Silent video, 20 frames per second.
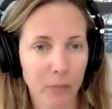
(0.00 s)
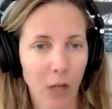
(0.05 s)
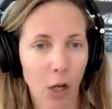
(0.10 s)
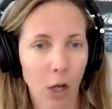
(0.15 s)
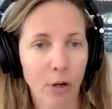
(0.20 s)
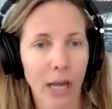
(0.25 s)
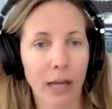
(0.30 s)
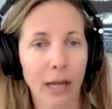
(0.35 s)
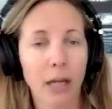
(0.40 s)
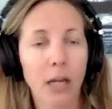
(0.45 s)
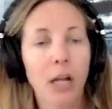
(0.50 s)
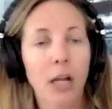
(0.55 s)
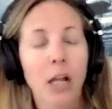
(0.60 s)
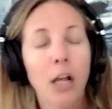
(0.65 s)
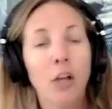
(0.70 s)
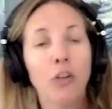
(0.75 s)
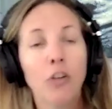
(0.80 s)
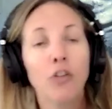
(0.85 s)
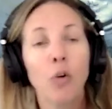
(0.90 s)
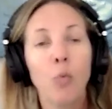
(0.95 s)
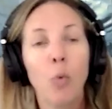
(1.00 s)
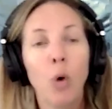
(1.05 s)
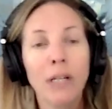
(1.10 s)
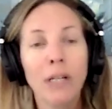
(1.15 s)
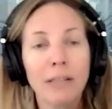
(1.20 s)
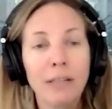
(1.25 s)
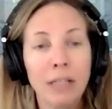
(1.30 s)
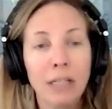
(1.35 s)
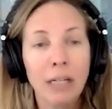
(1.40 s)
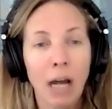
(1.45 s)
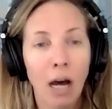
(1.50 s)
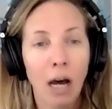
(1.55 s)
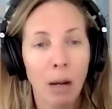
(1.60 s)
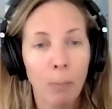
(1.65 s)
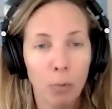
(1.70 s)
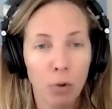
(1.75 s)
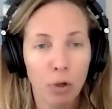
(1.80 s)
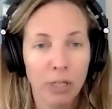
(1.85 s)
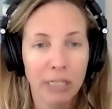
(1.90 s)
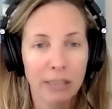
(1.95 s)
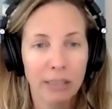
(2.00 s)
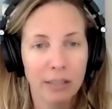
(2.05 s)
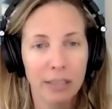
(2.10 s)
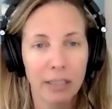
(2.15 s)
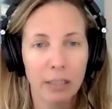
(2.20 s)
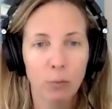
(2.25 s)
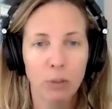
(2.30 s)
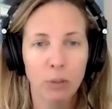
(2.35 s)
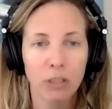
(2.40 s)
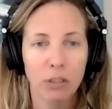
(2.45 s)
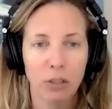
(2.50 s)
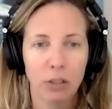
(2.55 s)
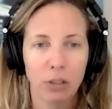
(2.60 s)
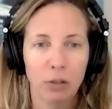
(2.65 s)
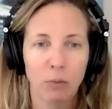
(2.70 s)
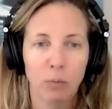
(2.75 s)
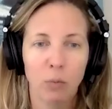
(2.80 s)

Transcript: Okay, so what does an onboarding sequence do?